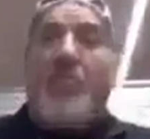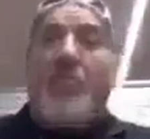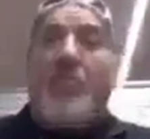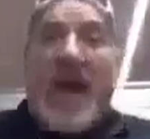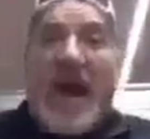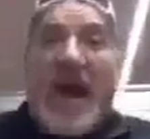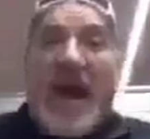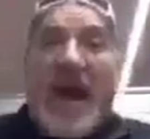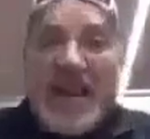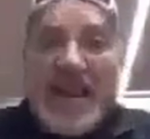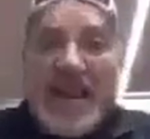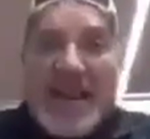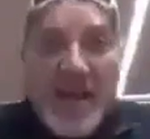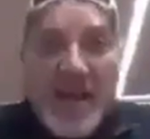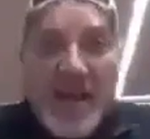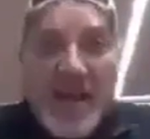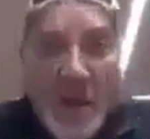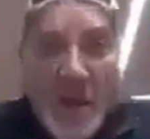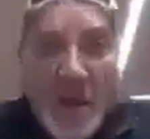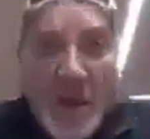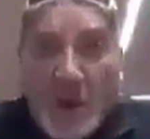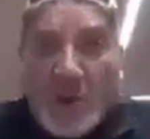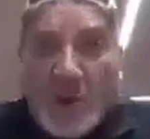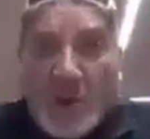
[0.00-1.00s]
in
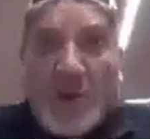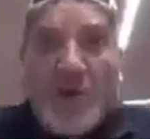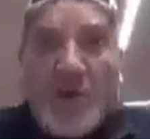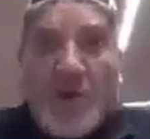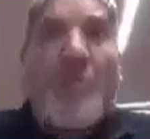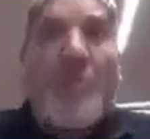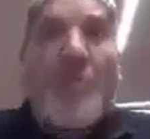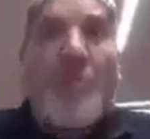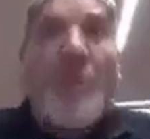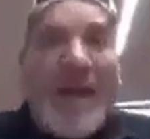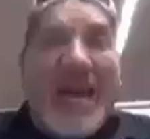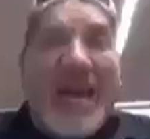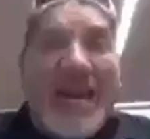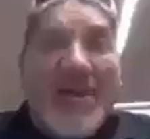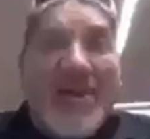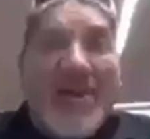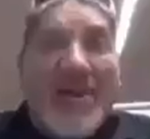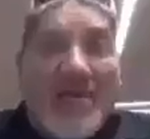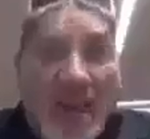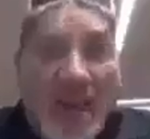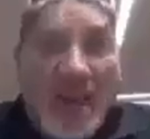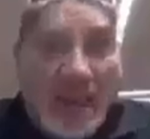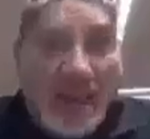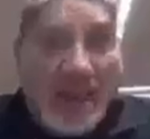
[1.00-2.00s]
Dubai, on the
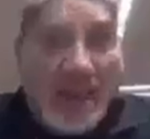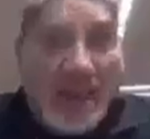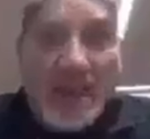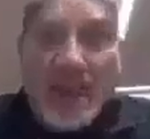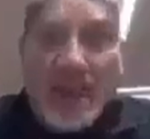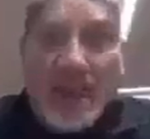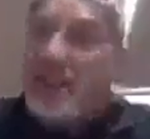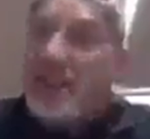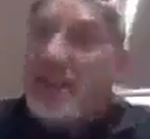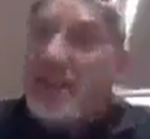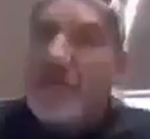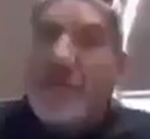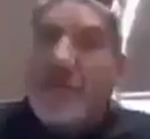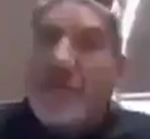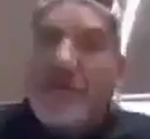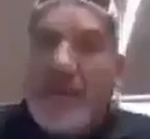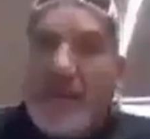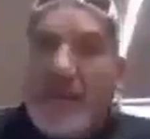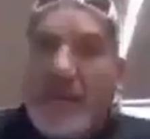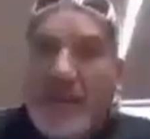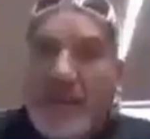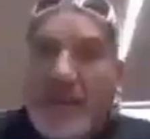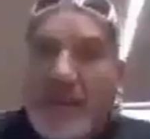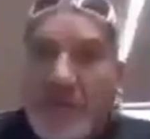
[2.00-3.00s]
Dubai event. Get
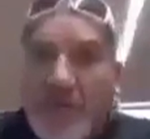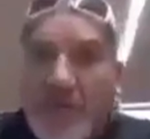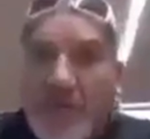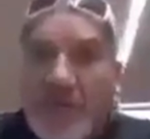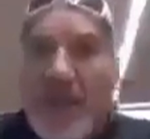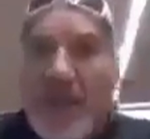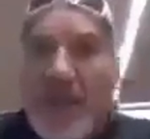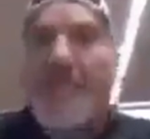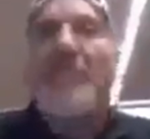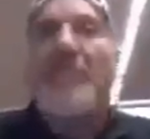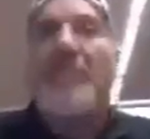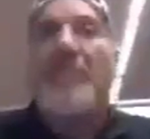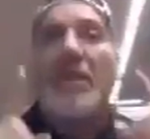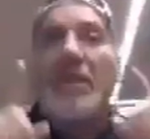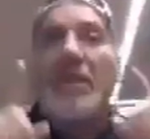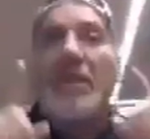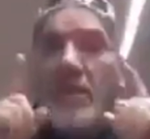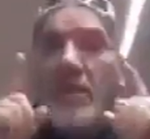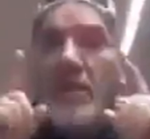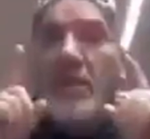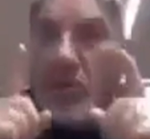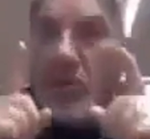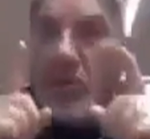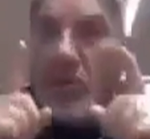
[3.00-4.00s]
your tickets over there.
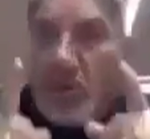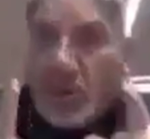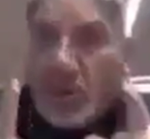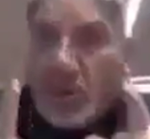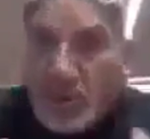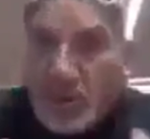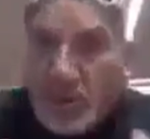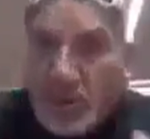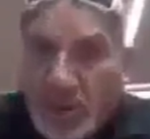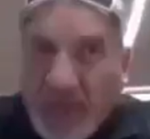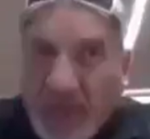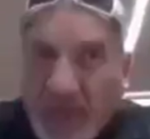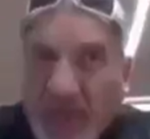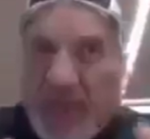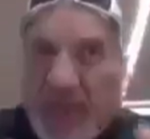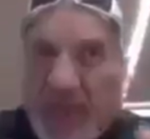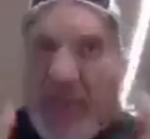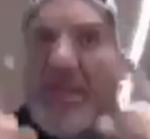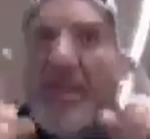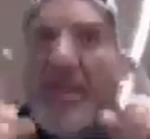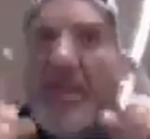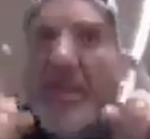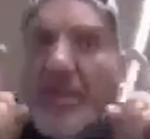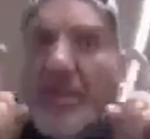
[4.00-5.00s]
You will
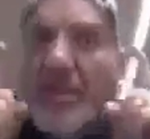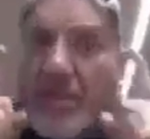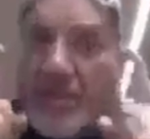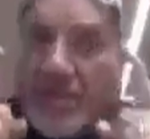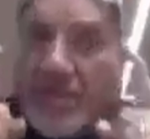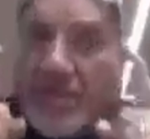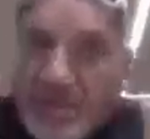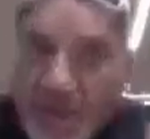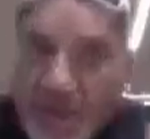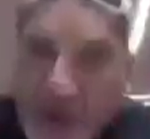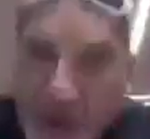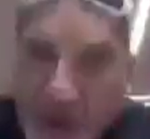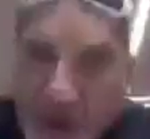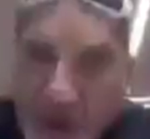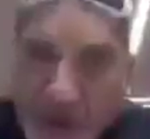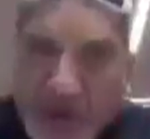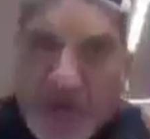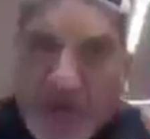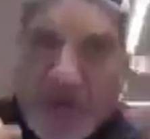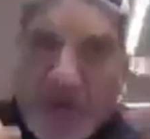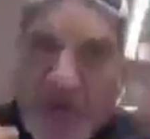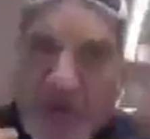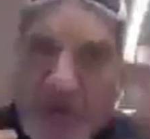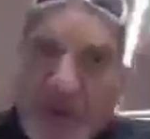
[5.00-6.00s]
see the
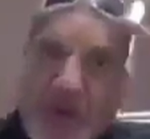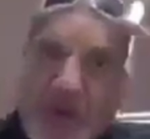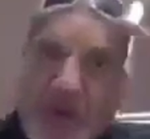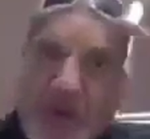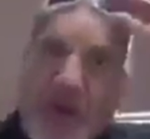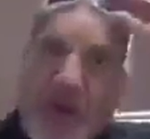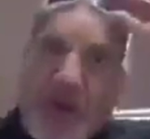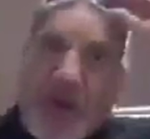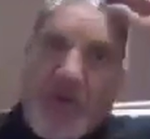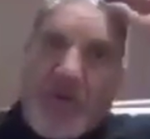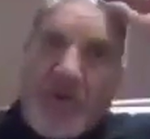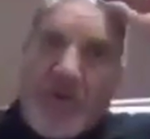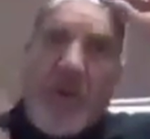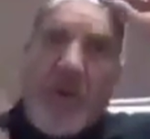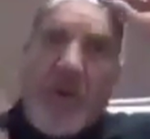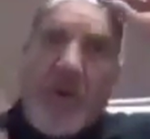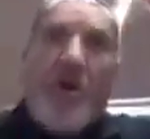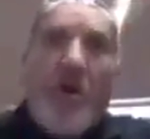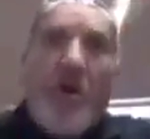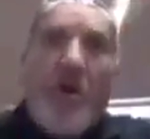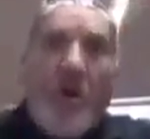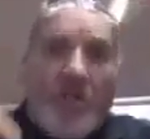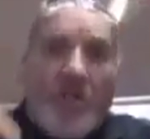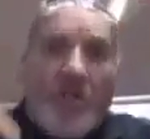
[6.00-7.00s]
first
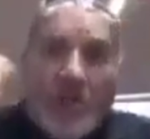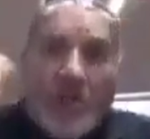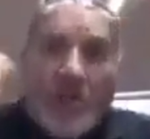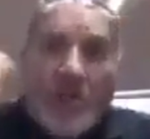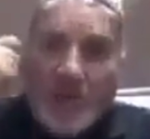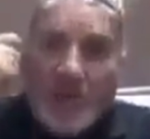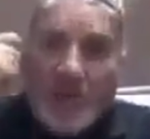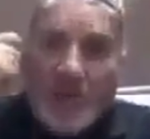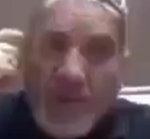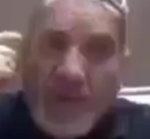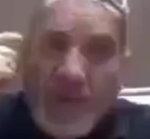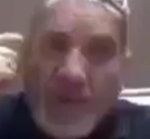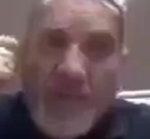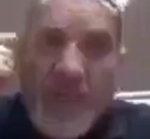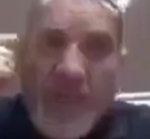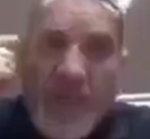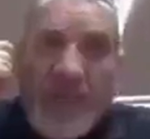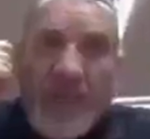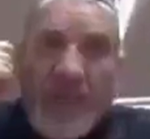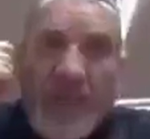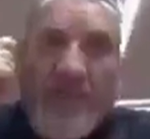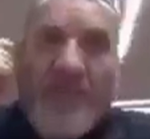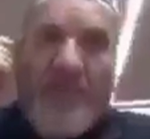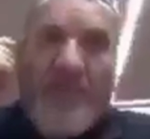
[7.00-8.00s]
results of what
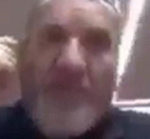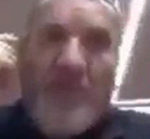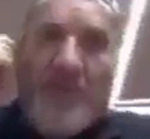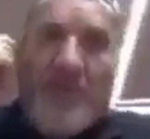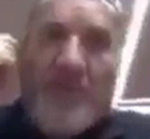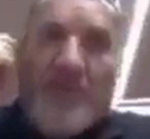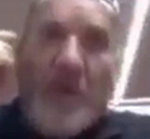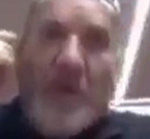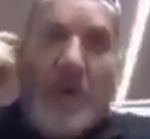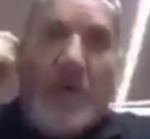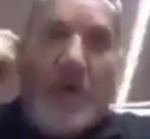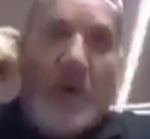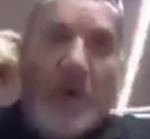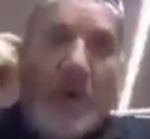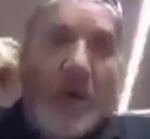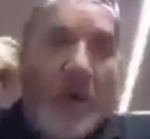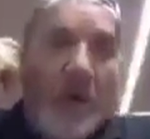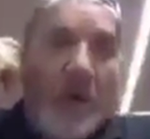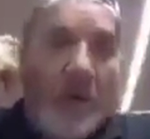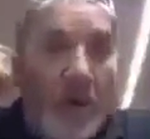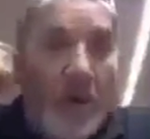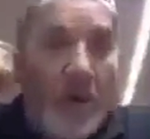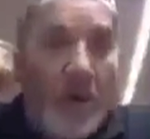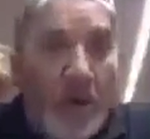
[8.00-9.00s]
we made for the
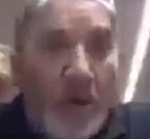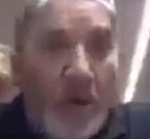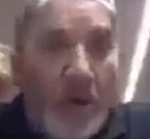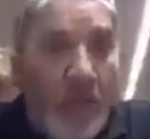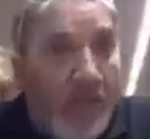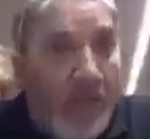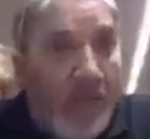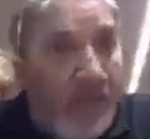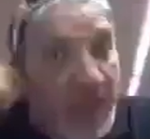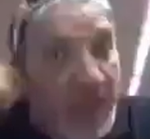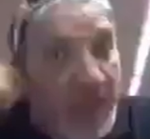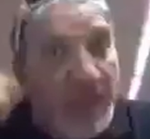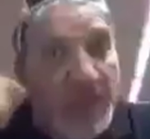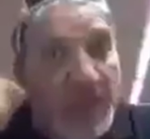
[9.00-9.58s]
view. So